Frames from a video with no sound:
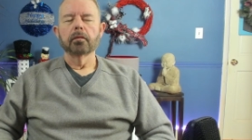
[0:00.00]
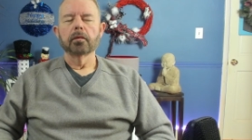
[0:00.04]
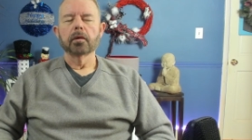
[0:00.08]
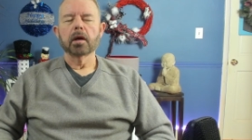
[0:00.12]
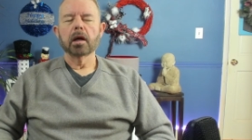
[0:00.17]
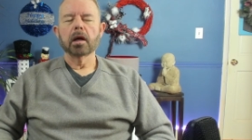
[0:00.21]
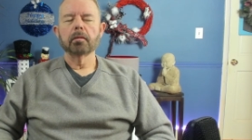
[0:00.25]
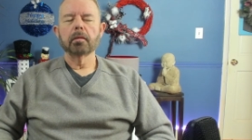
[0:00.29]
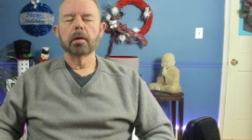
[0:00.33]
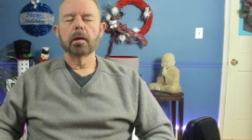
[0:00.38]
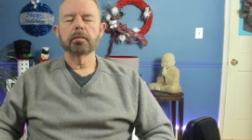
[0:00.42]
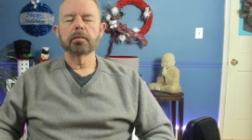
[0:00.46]

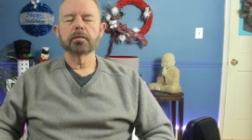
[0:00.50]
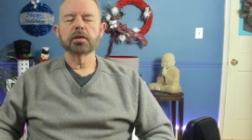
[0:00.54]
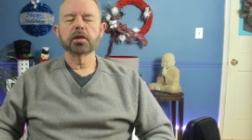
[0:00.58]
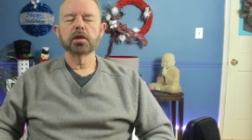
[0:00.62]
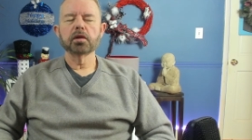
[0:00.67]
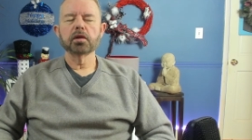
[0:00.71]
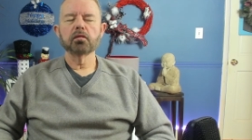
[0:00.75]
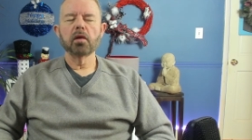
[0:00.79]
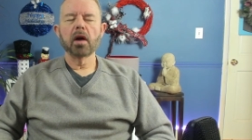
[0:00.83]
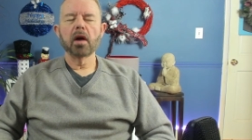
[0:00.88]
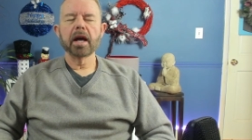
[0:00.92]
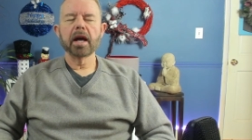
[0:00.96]
Come up to your
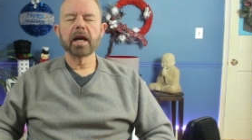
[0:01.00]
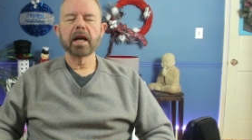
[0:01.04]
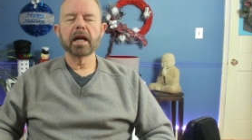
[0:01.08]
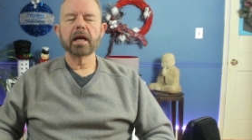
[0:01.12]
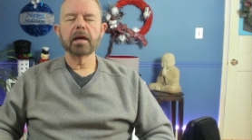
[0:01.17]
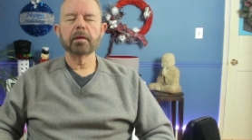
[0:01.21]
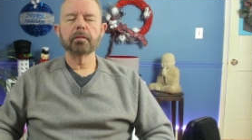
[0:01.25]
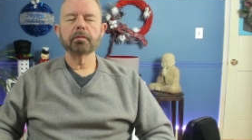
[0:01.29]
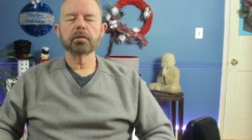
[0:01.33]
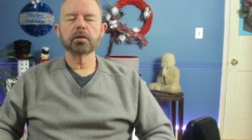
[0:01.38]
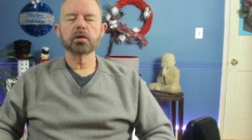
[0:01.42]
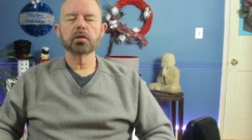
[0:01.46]
right
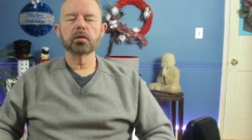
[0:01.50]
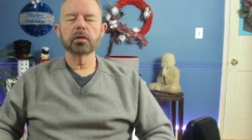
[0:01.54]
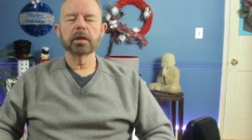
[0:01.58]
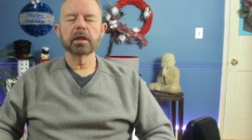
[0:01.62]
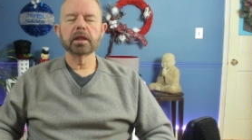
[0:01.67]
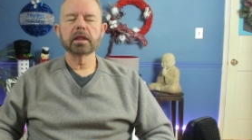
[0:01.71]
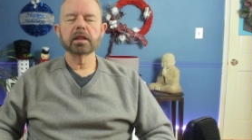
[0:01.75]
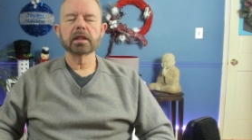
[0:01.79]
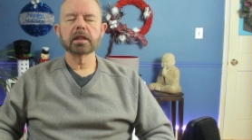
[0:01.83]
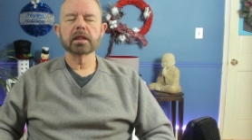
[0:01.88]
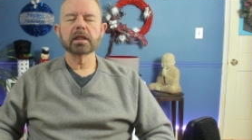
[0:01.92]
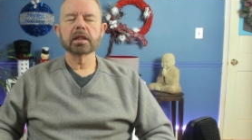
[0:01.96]
hip
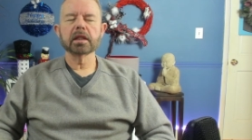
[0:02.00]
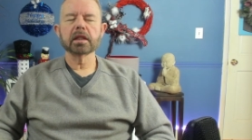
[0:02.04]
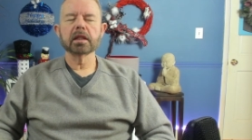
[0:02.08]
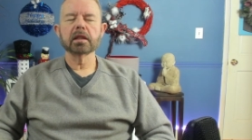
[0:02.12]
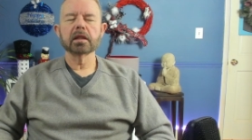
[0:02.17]
joint.